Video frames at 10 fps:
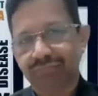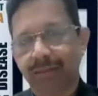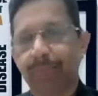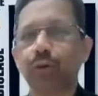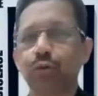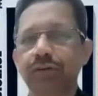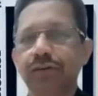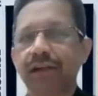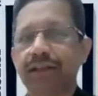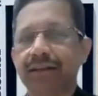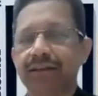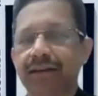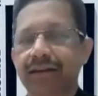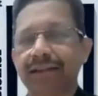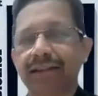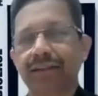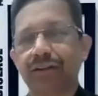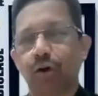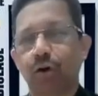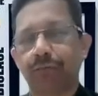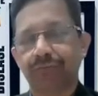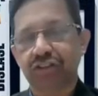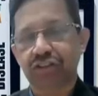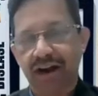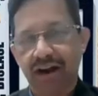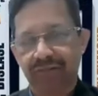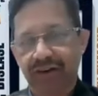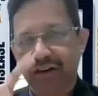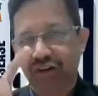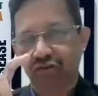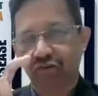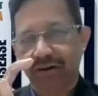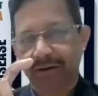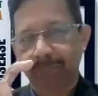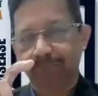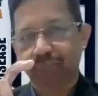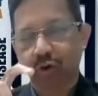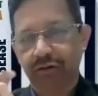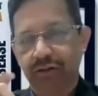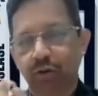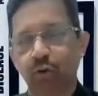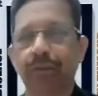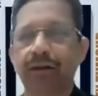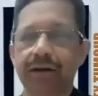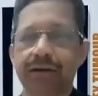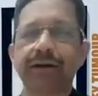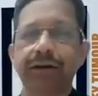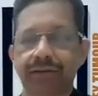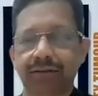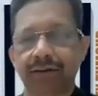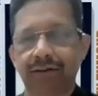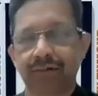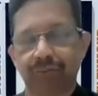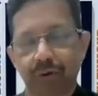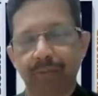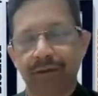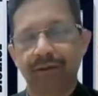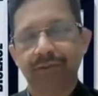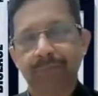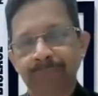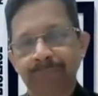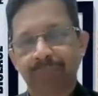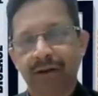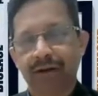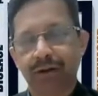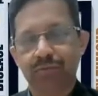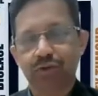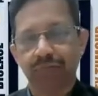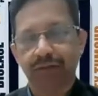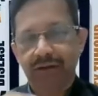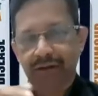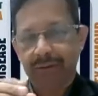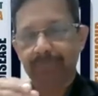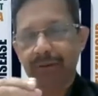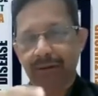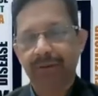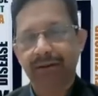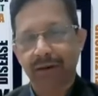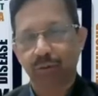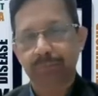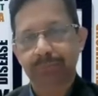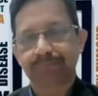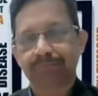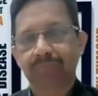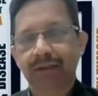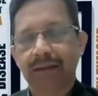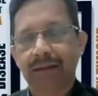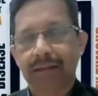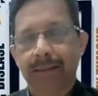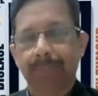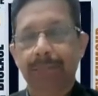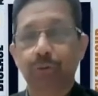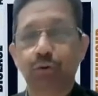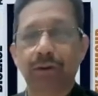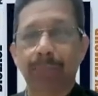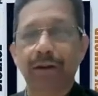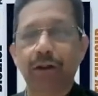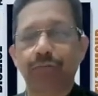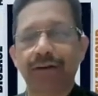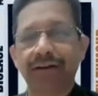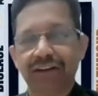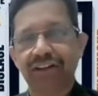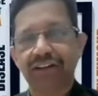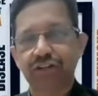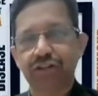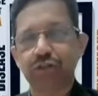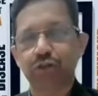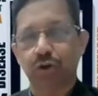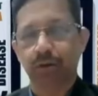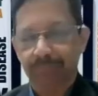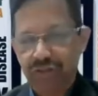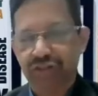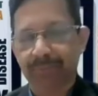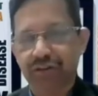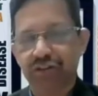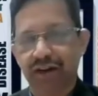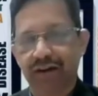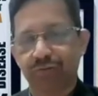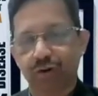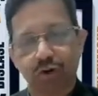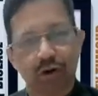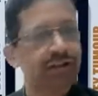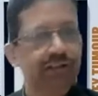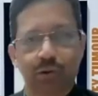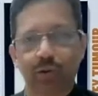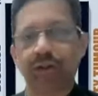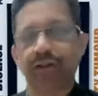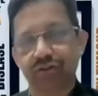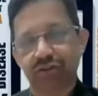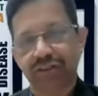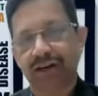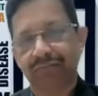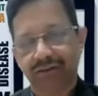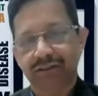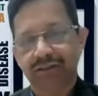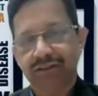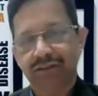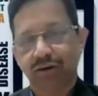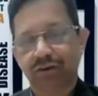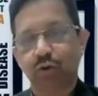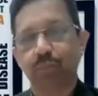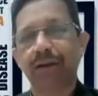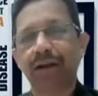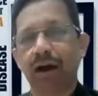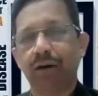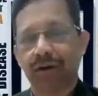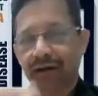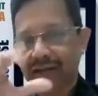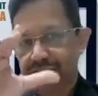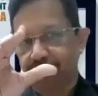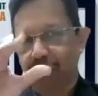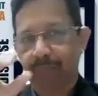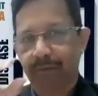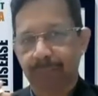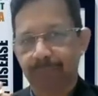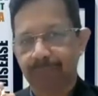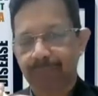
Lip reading: Number two, the length of the shaft getting shrunken, or there could be a girth deformity in terms of it becoming narrower. People could complain of indentations or misshapen shaft or grotesque looking shaft, or could be an hourglass deformity.